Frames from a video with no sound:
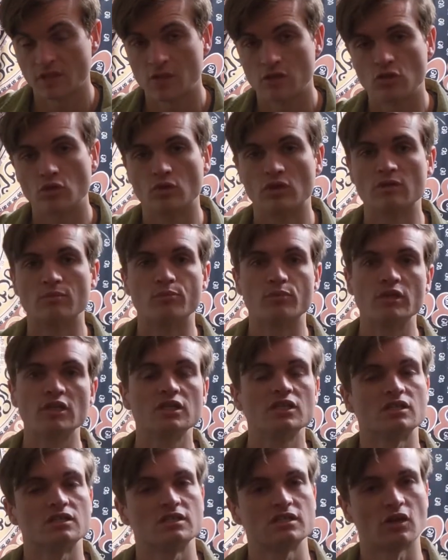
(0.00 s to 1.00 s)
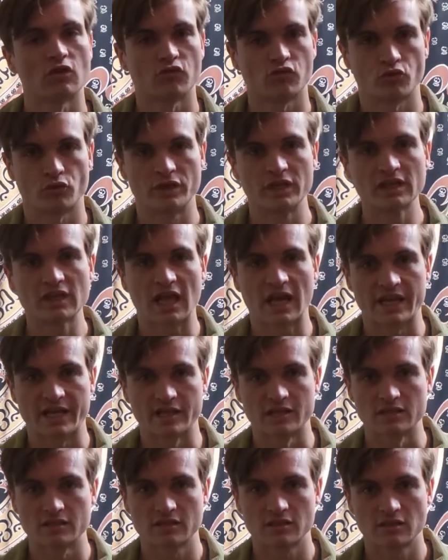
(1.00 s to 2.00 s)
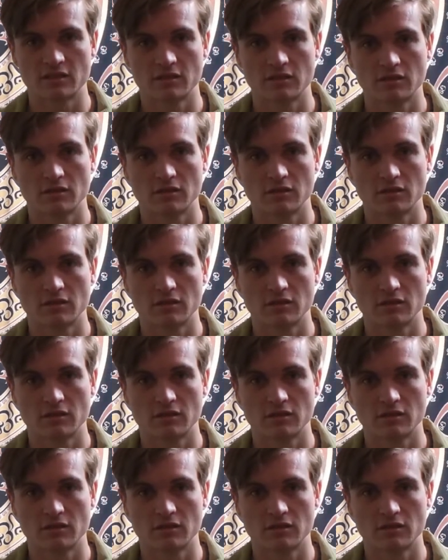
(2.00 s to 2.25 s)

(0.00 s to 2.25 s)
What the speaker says: You can be self-realized